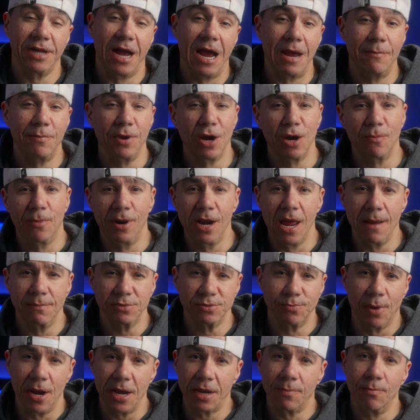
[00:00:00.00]
time here, my
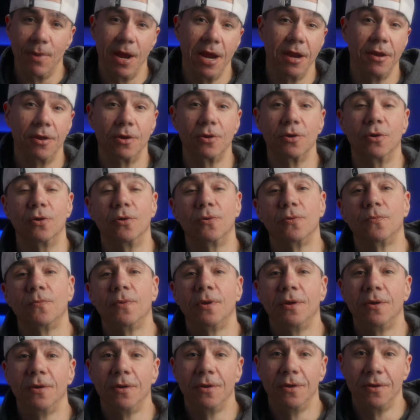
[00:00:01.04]
name's Mike Mandigo.
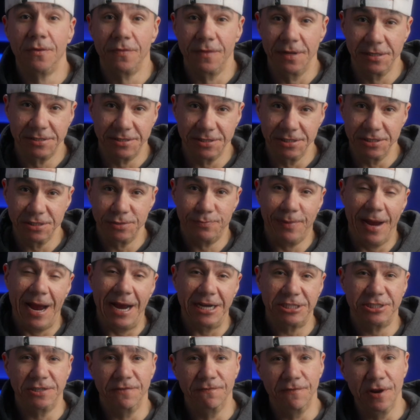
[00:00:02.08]
This is
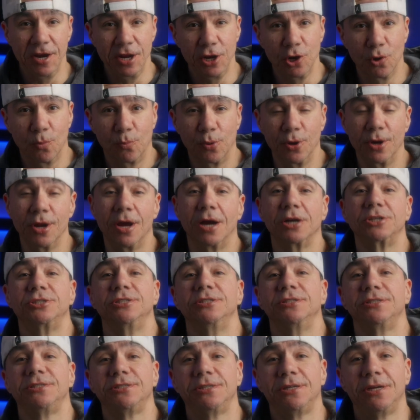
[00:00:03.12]
Passion Video
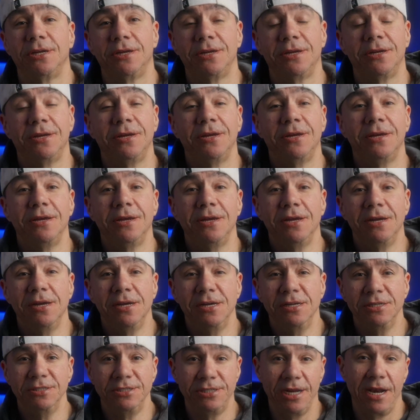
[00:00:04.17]
Productions.
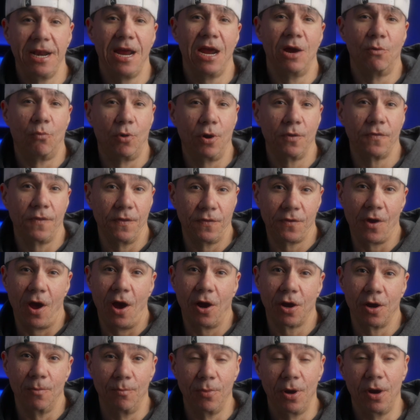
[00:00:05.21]
Today I wanted to
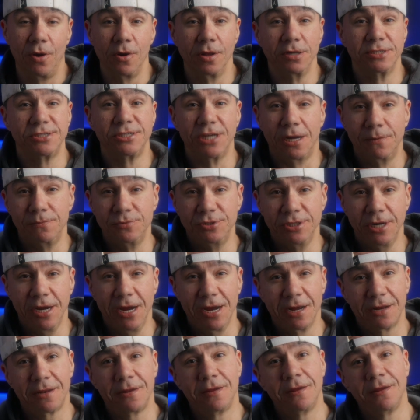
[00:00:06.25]
talk about a
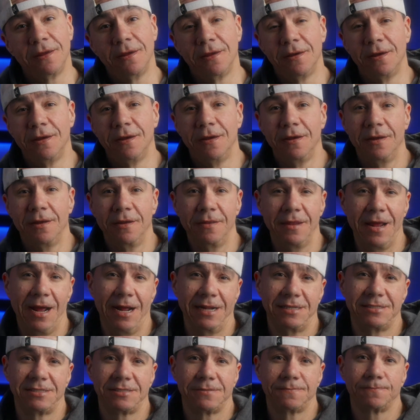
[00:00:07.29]
subject
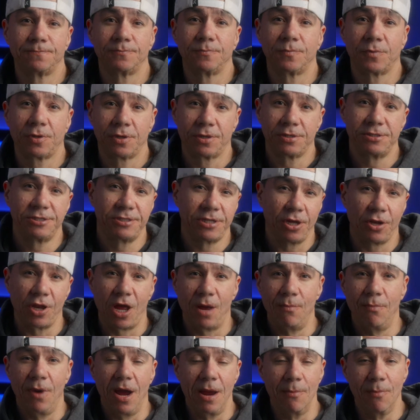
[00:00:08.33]
that's still
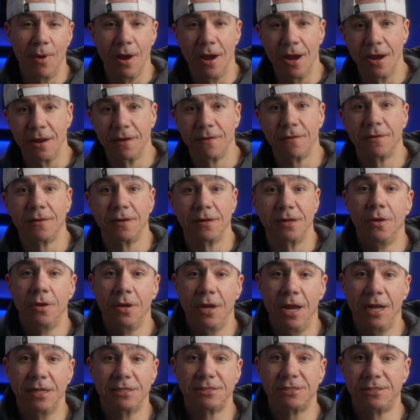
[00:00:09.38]
on my mind.
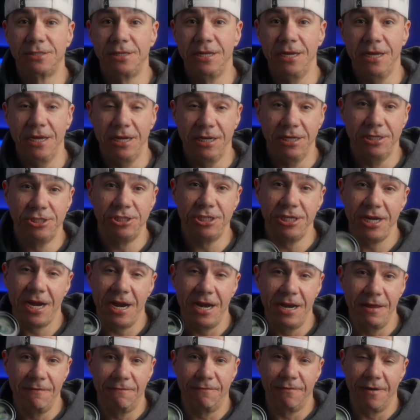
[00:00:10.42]
It's the
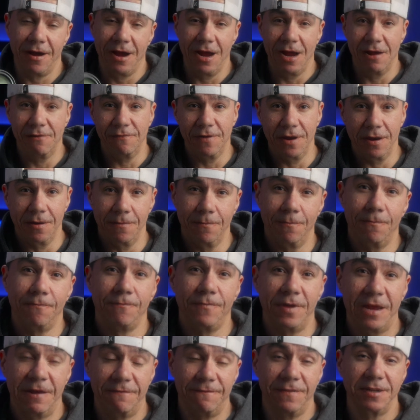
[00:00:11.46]
G85
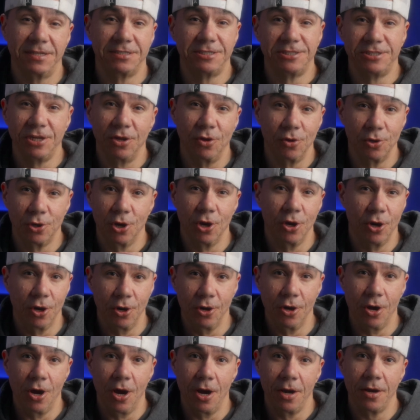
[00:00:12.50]
and if it's still good or
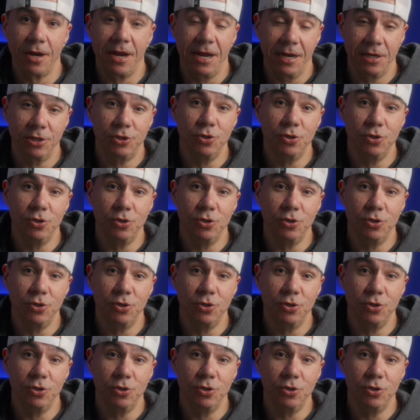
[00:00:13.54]
not in